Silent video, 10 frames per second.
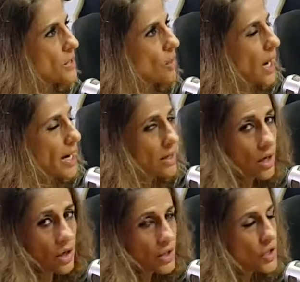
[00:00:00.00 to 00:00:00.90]
So
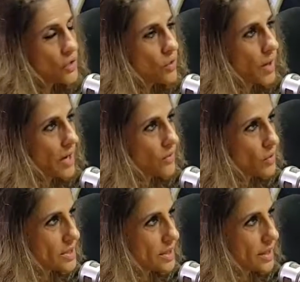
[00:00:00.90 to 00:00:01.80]
I urge you to buy
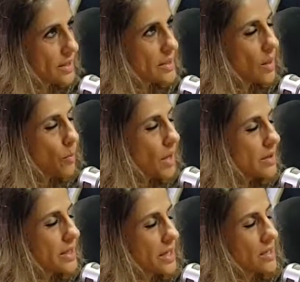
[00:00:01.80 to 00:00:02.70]
those tickets. The
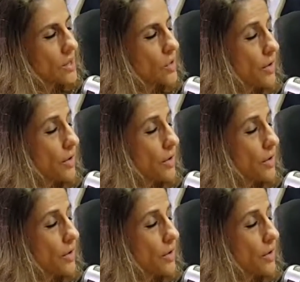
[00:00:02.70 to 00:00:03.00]
party is